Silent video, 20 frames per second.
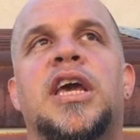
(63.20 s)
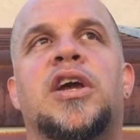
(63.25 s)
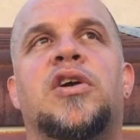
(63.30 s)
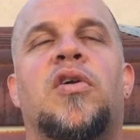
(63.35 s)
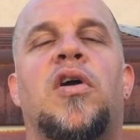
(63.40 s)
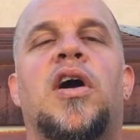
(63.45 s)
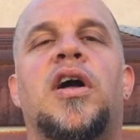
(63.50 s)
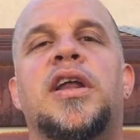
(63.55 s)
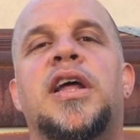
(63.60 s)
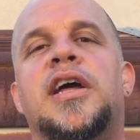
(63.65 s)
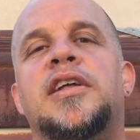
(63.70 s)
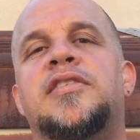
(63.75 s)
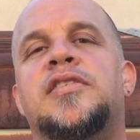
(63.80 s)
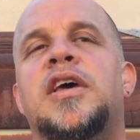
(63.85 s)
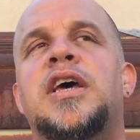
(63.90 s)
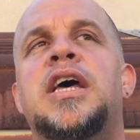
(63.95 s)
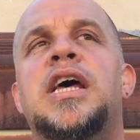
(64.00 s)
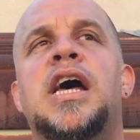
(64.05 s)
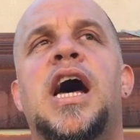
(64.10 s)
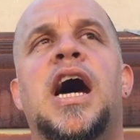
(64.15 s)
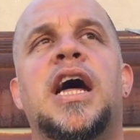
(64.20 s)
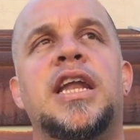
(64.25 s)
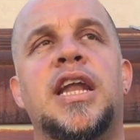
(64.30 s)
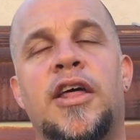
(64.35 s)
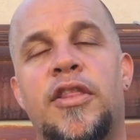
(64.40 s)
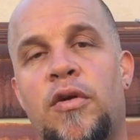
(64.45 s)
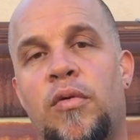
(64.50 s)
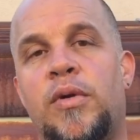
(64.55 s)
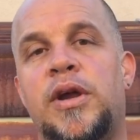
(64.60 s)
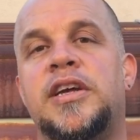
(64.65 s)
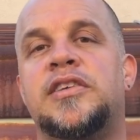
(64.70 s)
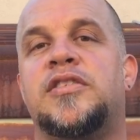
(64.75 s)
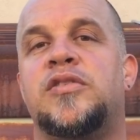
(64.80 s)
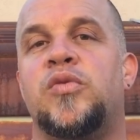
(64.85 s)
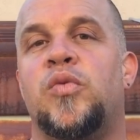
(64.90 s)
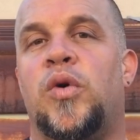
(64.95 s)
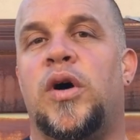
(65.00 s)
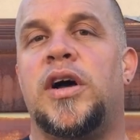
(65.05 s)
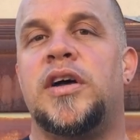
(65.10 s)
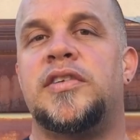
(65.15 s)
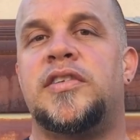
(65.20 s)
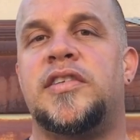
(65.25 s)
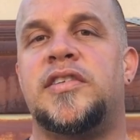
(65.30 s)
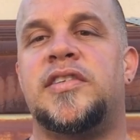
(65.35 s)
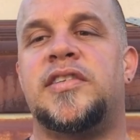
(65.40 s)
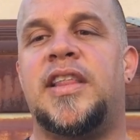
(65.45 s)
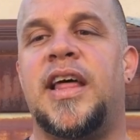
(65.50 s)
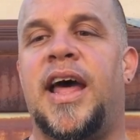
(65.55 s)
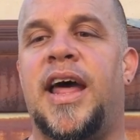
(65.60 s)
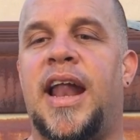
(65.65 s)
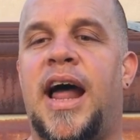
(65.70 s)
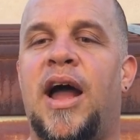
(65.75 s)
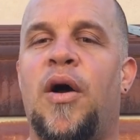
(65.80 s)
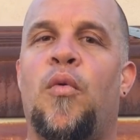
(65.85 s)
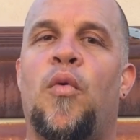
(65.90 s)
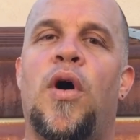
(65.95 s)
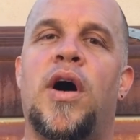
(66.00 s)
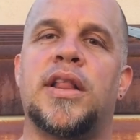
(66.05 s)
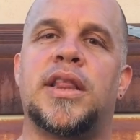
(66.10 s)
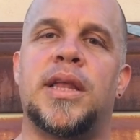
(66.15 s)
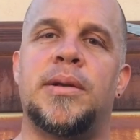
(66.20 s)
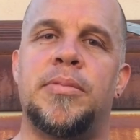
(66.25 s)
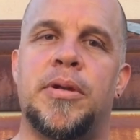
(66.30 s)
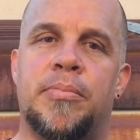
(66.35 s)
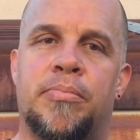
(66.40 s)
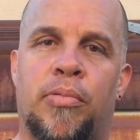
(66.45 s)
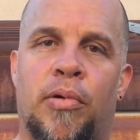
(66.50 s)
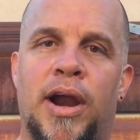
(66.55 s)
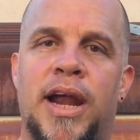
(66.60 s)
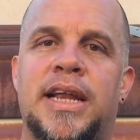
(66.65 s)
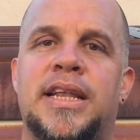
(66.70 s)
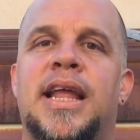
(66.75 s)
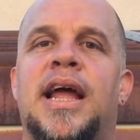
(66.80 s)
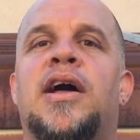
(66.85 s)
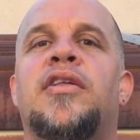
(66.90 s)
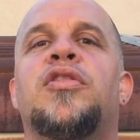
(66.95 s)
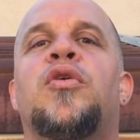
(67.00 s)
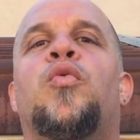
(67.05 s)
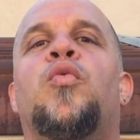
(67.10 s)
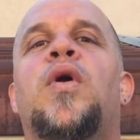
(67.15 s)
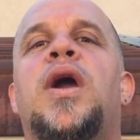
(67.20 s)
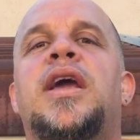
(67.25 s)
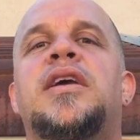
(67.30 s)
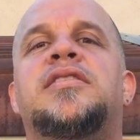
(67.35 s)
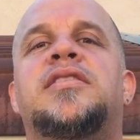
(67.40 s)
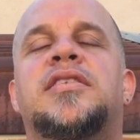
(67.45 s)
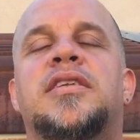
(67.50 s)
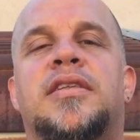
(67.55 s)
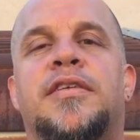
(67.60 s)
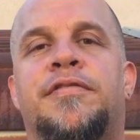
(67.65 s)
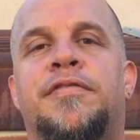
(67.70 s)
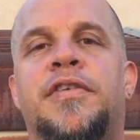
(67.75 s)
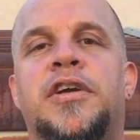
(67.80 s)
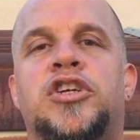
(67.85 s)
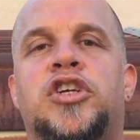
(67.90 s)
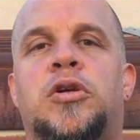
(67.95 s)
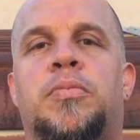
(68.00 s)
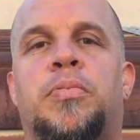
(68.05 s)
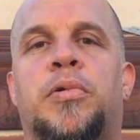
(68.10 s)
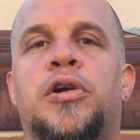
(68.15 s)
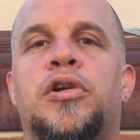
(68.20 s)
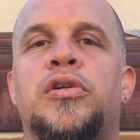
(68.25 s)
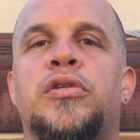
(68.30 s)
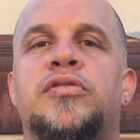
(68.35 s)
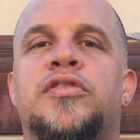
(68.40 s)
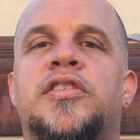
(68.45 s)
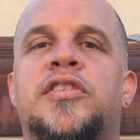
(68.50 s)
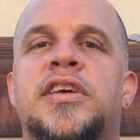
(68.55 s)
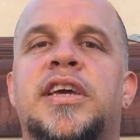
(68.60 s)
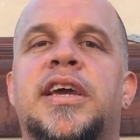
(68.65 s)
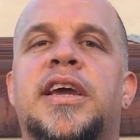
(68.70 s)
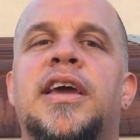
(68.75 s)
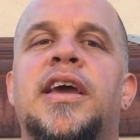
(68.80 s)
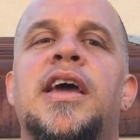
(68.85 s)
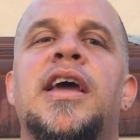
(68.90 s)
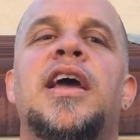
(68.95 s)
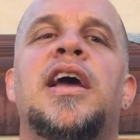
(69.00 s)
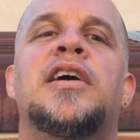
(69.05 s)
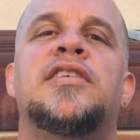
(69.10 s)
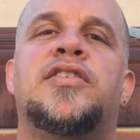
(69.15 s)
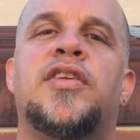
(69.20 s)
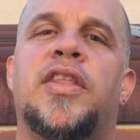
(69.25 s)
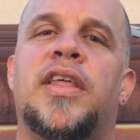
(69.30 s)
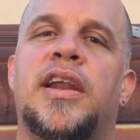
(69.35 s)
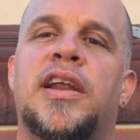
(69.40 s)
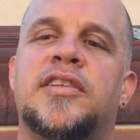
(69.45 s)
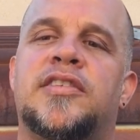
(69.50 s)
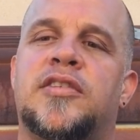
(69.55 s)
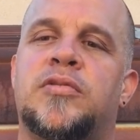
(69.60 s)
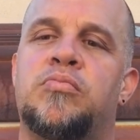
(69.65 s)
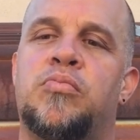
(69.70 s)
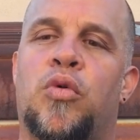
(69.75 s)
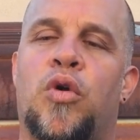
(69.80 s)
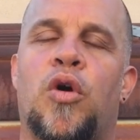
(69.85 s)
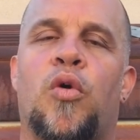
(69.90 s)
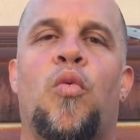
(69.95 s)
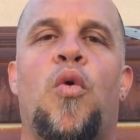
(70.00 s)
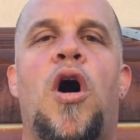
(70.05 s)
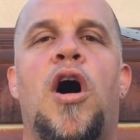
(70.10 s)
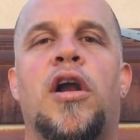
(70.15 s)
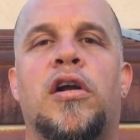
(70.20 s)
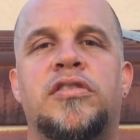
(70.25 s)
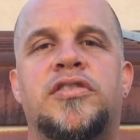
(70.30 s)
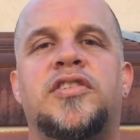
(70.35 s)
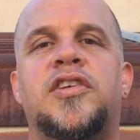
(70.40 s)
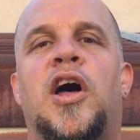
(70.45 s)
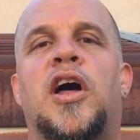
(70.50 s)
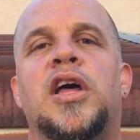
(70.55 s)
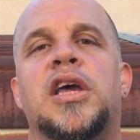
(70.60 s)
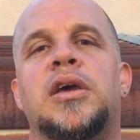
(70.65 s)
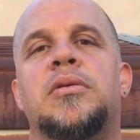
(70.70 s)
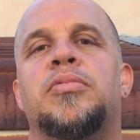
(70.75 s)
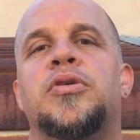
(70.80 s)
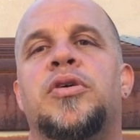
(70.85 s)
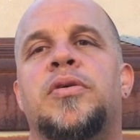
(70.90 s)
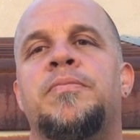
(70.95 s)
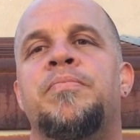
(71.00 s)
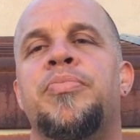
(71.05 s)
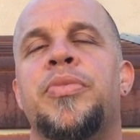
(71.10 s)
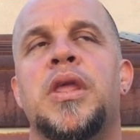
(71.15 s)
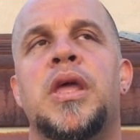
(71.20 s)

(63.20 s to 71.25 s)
to get crawdads. Another reason was is that I want them to break down the waste that the fish are producing so that it's more water soluble.